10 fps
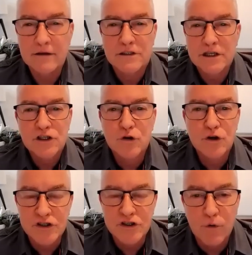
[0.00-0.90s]
just
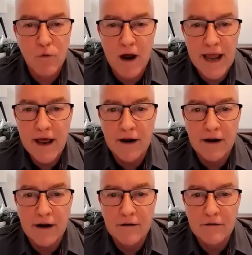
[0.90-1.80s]
couldn't see a way out.
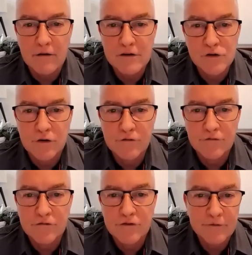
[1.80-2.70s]
I was sort
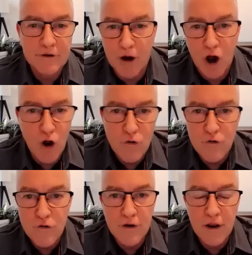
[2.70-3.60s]
of trapped in my
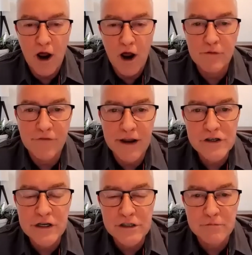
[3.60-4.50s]
own
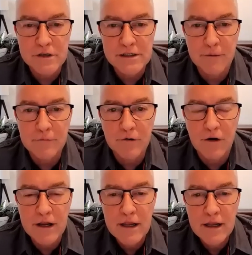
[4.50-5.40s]
perfectionism to some
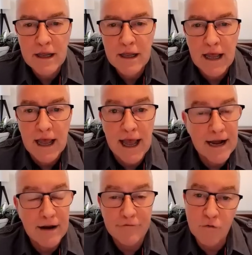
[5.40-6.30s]
degree.
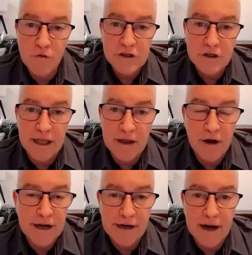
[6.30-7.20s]
And unfortunately,
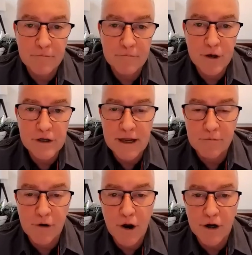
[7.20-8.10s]
I ended up burnt
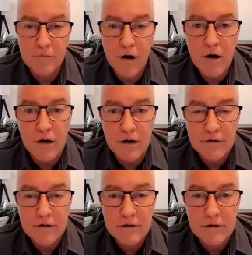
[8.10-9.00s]
out, broken and broke.
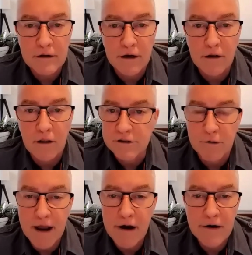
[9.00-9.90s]
I lost my
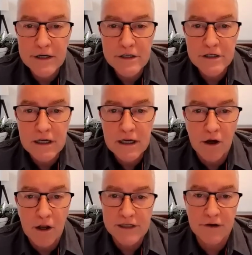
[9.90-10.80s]
marriage. I
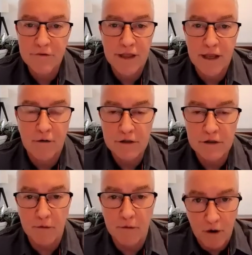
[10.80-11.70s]
lost everything.
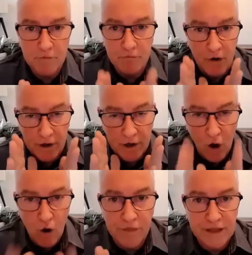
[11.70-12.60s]
My
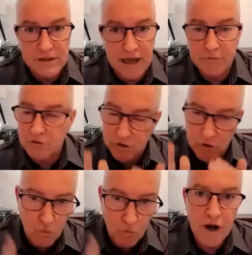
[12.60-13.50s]
goal at that stage was
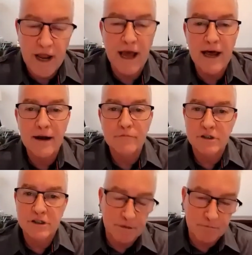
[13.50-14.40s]
to work hard,
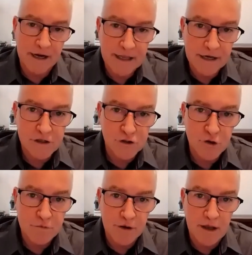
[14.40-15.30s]
stick money into
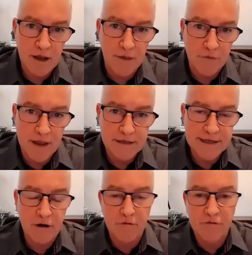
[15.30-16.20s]
super, and then
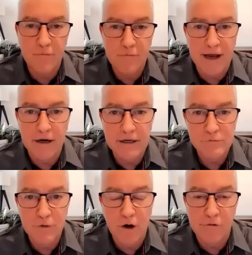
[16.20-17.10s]
tick off the bucket
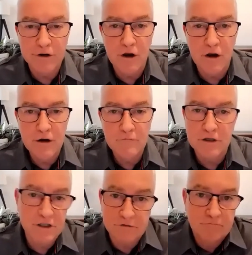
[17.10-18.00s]
list when I retired,
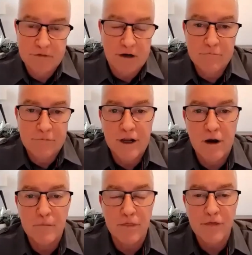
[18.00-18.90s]
which is, mm-hmm. A pretty
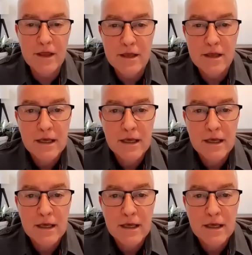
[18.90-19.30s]
common thing.